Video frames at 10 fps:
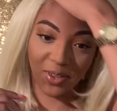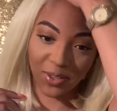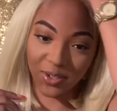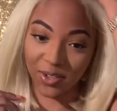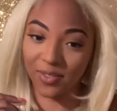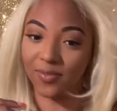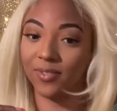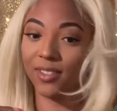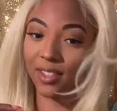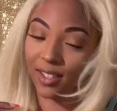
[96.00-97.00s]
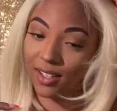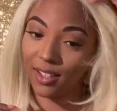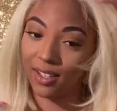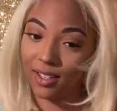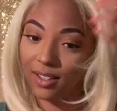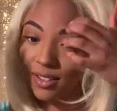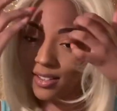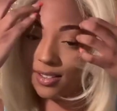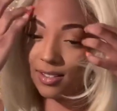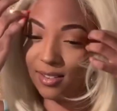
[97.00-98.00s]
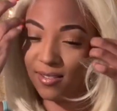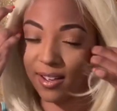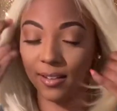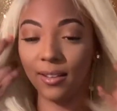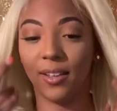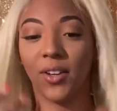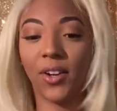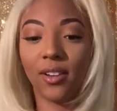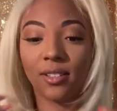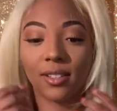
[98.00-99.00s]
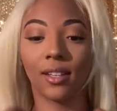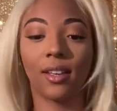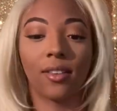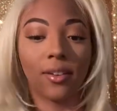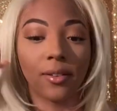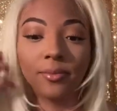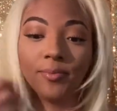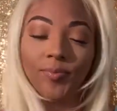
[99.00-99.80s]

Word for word: Hold on. Let's see if I can get her together.